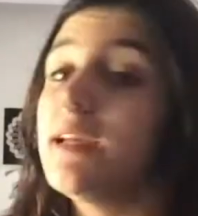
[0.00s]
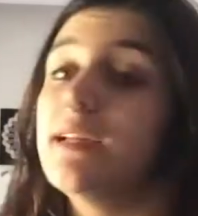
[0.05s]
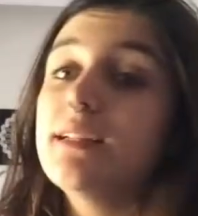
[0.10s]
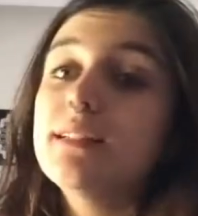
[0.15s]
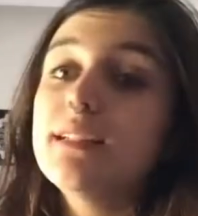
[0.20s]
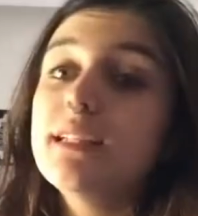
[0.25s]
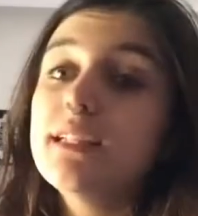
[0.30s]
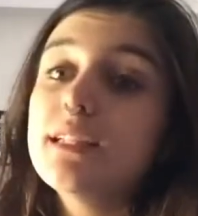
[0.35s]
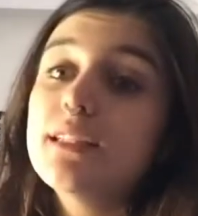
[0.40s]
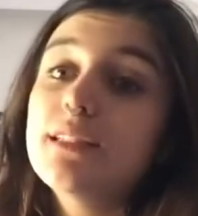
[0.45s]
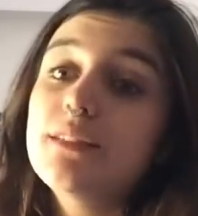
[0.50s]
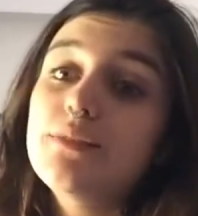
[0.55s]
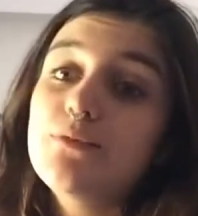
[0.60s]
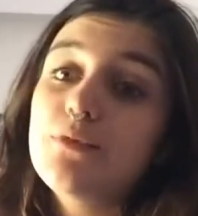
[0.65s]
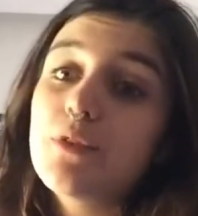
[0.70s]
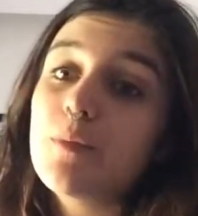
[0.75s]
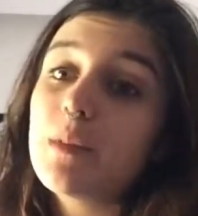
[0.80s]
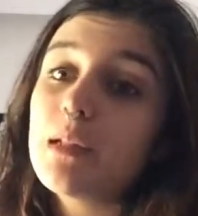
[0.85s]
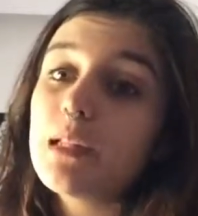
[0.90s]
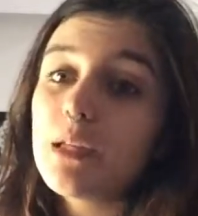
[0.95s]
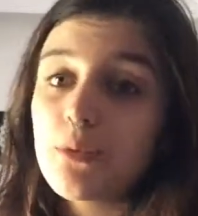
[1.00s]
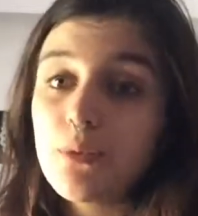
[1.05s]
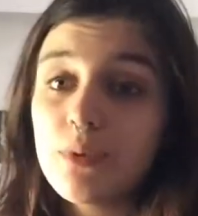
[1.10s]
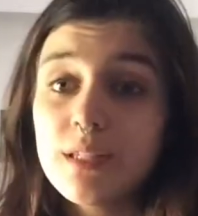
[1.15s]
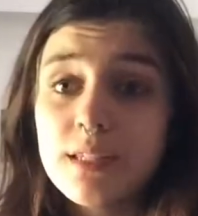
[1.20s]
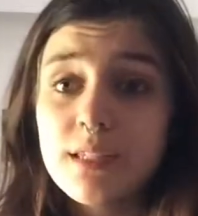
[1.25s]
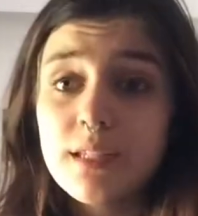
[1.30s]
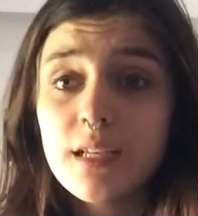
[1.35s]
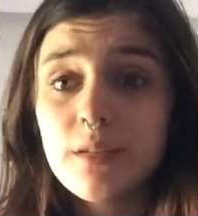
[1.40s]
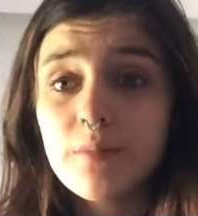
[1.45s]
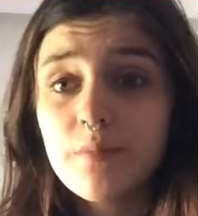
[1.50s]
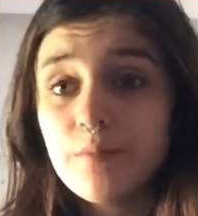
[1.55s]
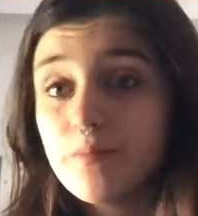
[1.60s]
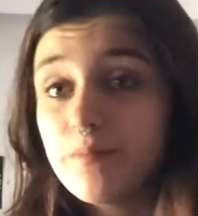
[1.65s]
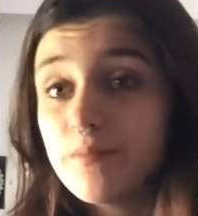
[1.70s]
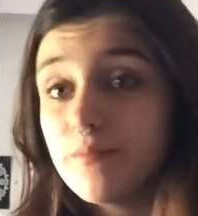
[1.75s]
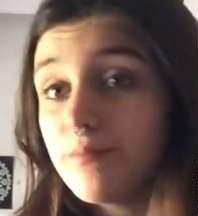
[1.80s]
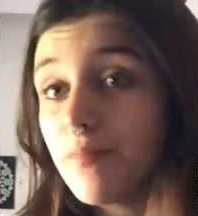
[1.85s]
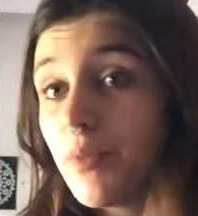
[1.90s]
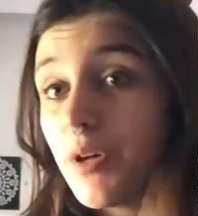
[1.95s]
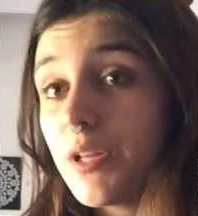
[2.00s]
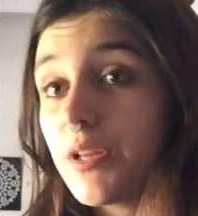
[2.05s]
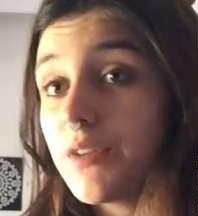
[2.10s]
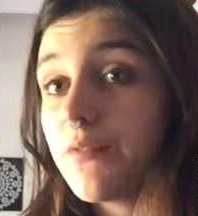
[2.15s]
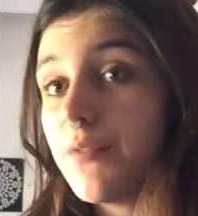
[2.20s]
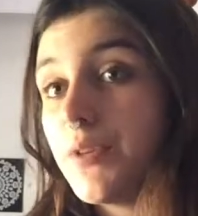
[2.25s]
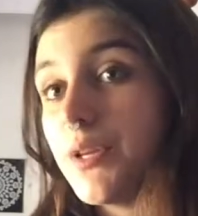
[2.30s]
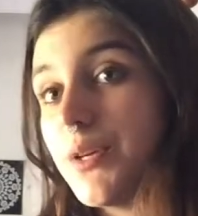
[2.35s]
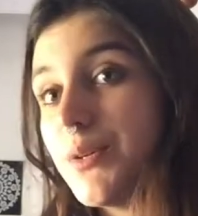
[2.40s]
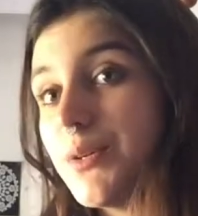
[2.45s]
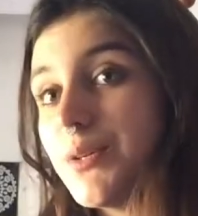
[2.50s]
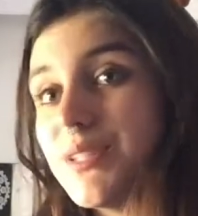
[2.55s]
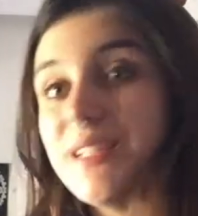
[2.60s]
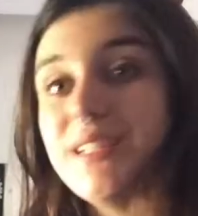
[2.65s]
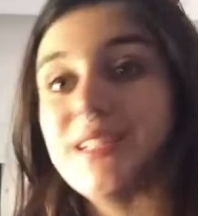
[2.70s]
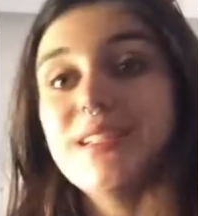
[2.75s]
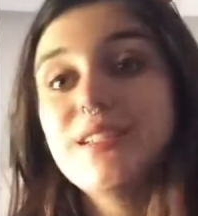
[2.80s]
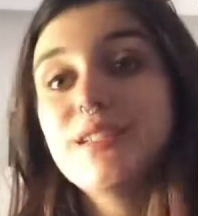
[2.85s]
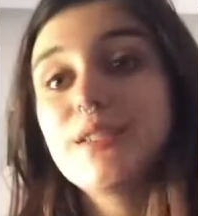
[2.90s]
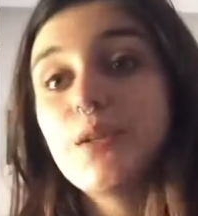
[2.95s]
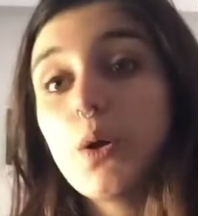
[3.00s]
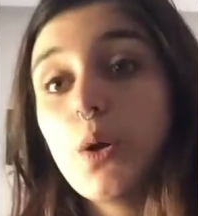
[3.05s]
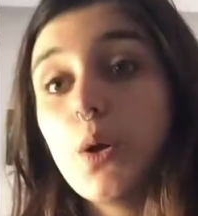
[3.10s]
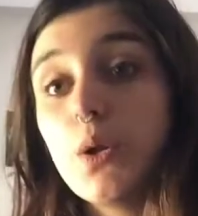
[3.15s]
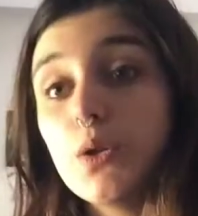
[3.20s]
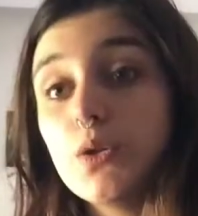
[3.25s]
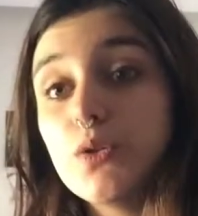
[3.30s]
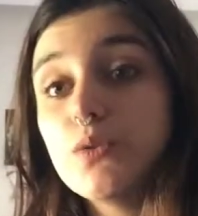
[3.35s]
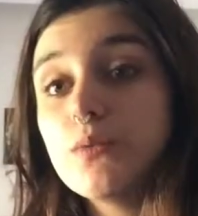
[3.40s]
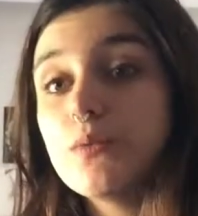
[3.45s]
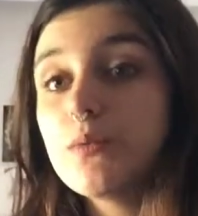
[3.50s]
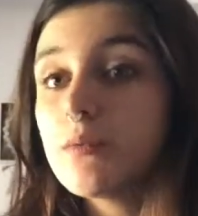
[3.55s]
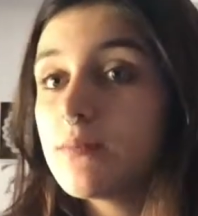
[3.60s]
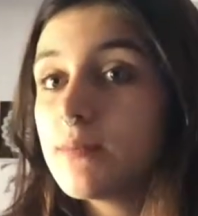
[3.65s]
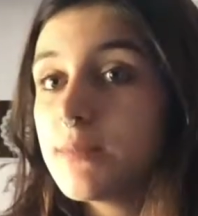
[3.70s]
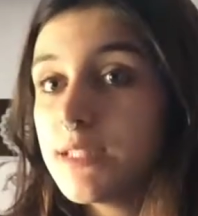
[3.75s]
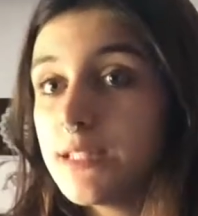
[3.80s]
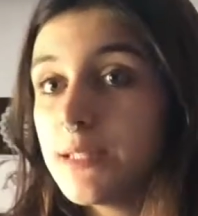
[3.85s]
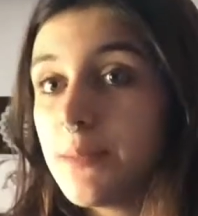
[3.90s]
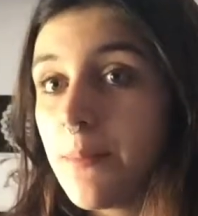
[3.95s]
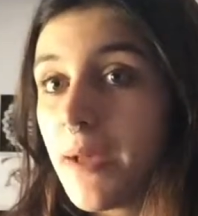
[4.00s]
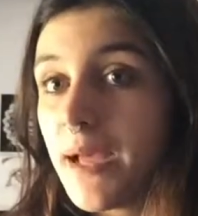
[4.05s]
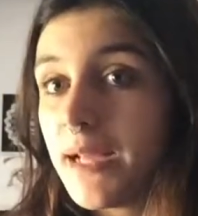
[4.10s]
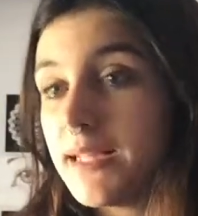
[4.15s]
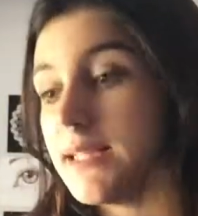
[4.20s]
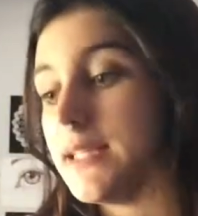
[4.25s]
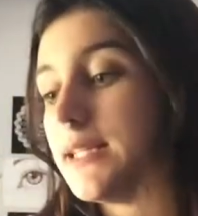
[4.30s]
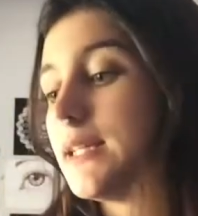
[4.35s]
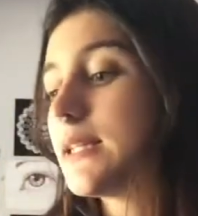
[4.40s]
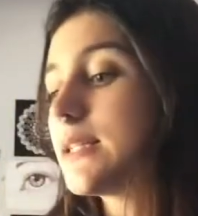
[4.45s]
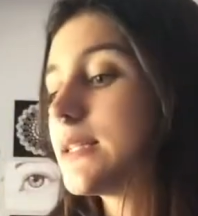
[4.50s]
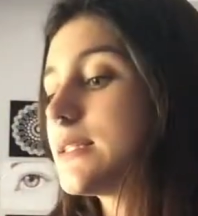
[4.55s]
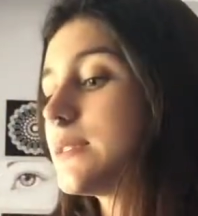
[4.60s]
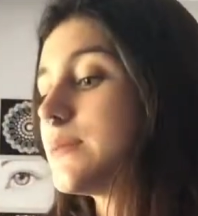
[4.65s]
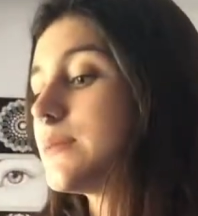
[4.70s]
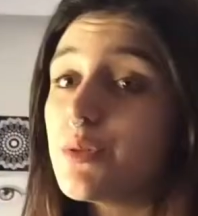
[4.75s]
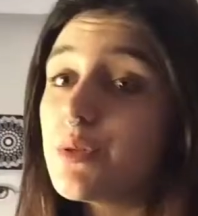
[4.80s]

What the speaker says: And this, from a linguistic point of view, is called semantics.